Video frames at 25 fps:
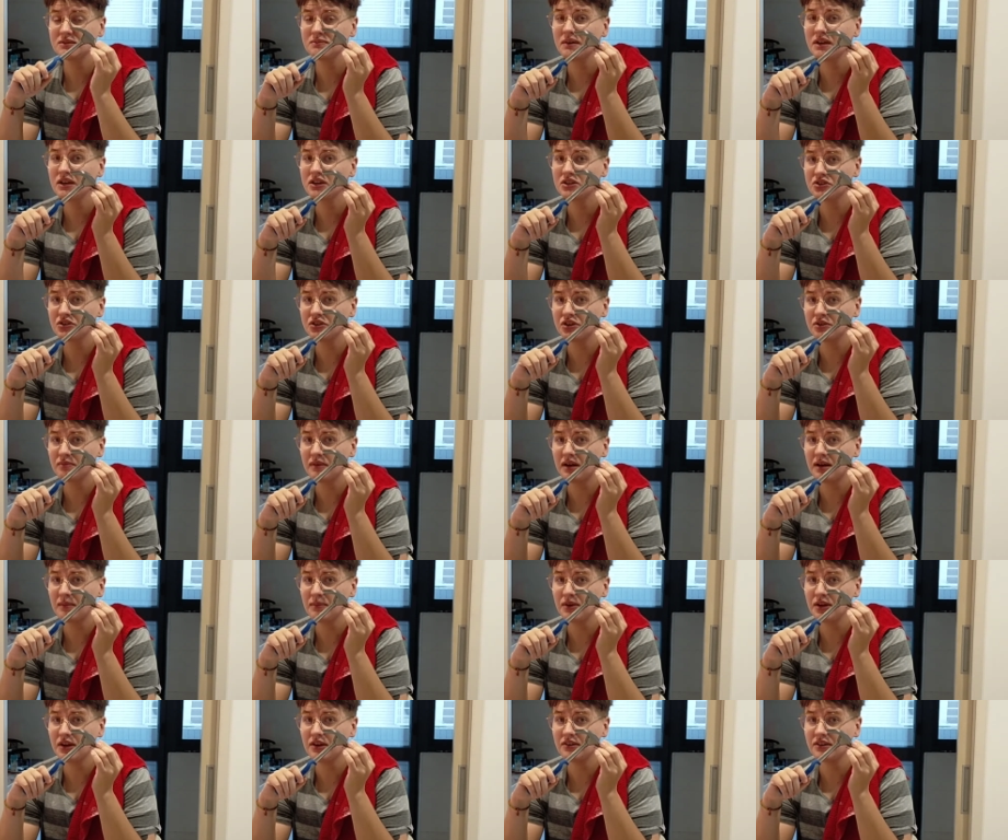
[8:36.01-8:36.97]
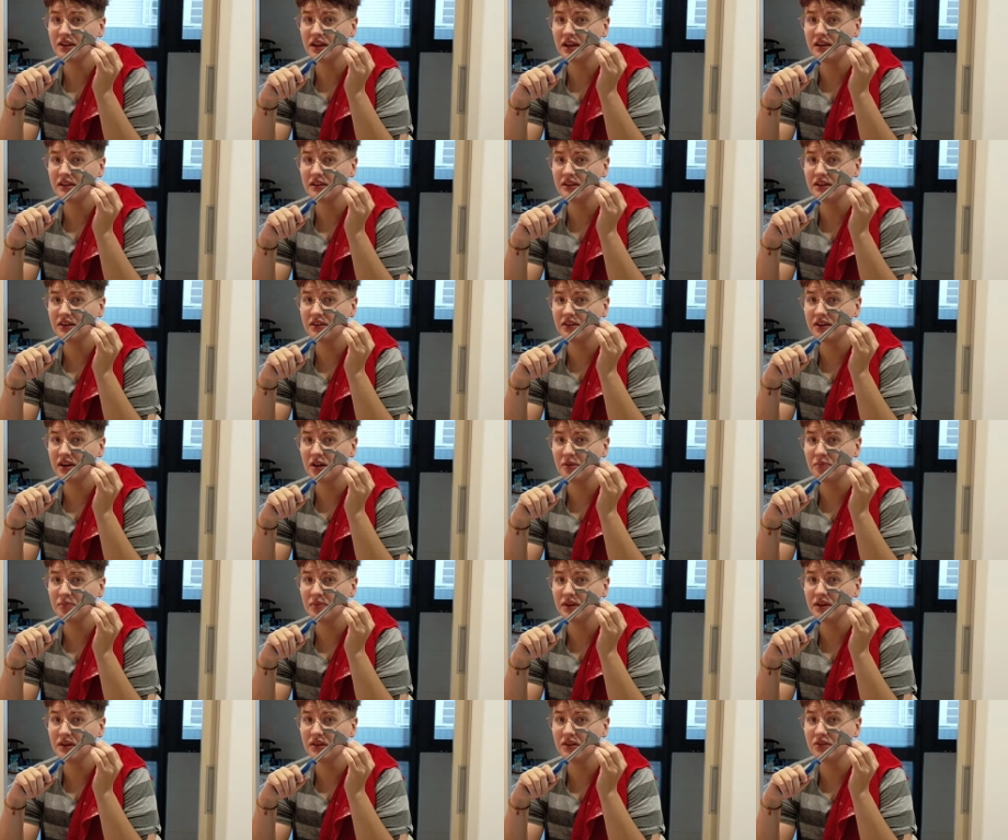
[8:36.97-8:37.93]
make sure your mommy or daddy are
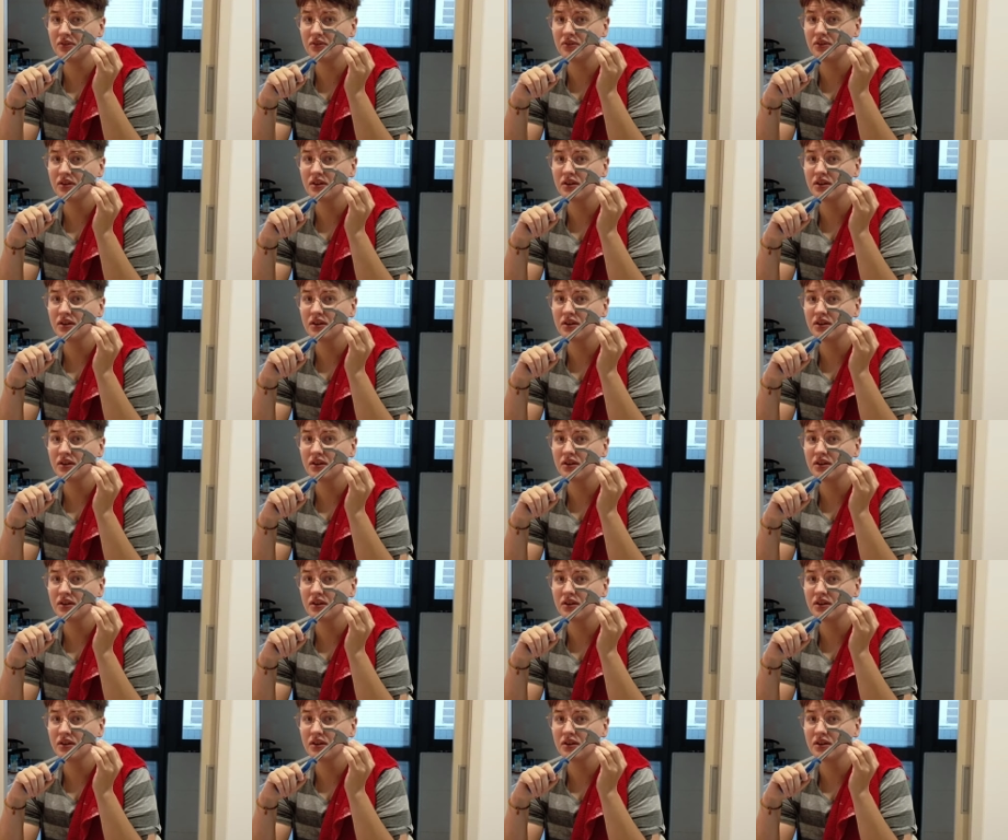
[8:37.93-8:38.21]
helping you.